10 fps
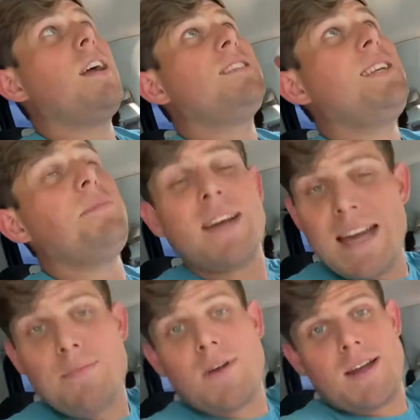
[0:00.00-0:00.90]
Seemed like I
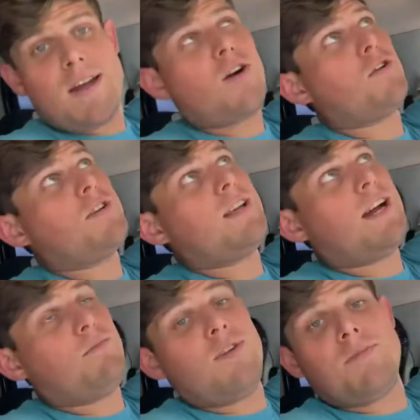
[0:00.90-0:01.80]
had probably a hard
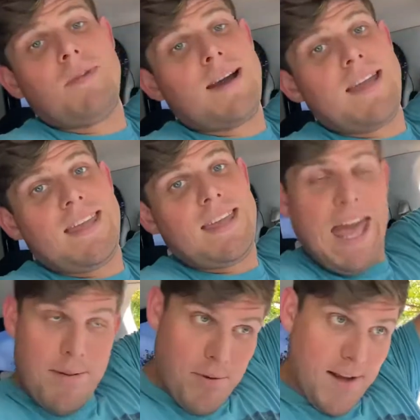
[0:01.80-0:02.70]
time with my
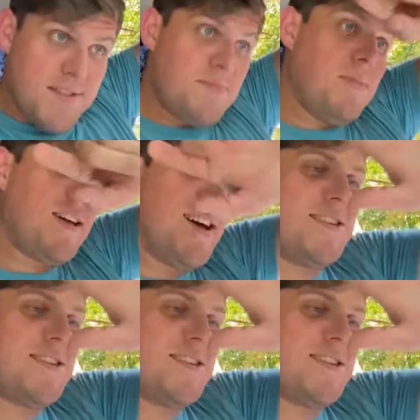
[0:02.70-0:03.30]
cab lights because